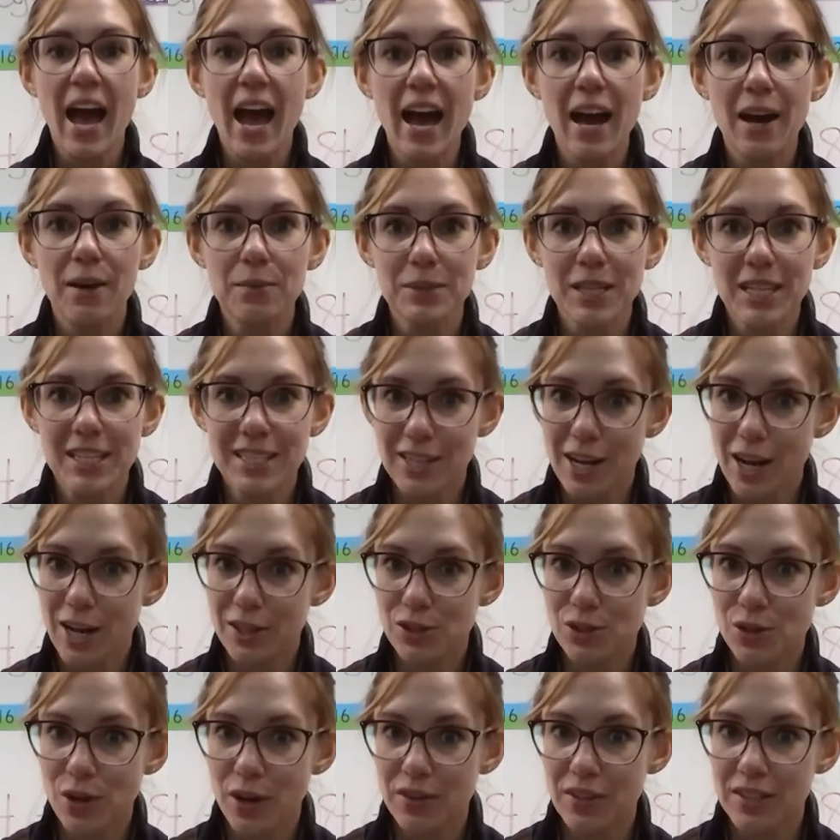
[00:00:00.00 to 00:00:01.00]
How many
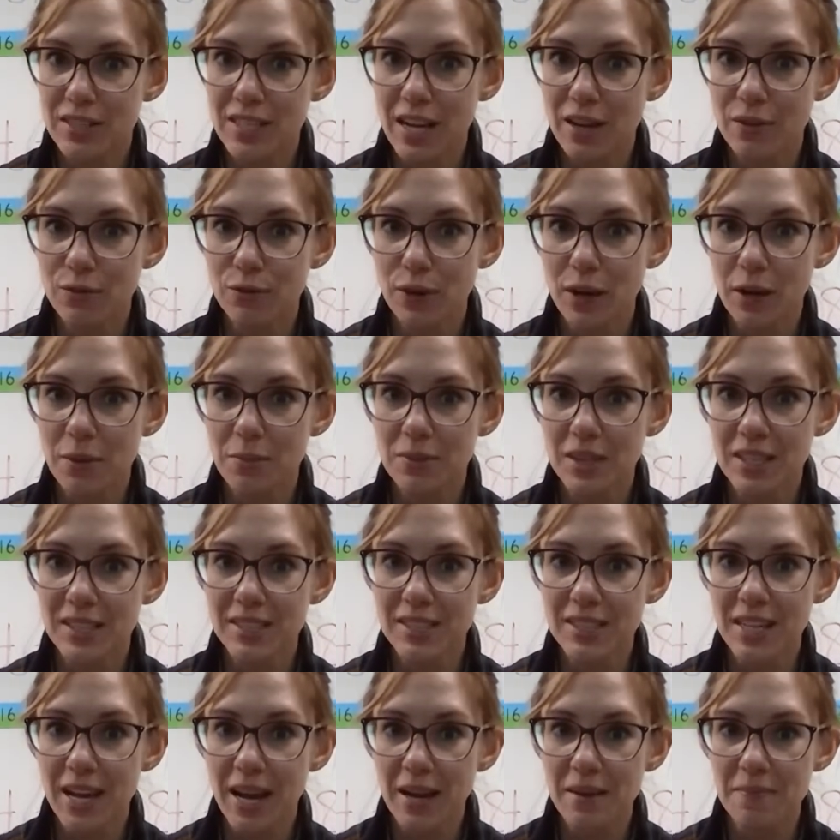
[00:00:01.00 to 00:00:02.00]
dots are on the 10 frame
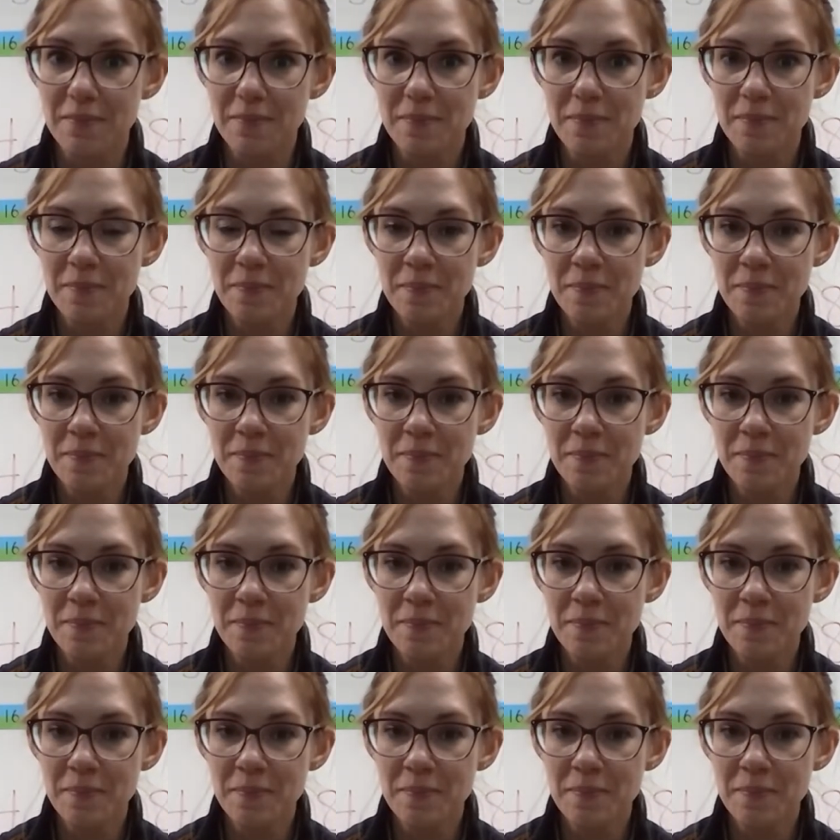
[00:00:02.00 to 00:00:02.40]
this time?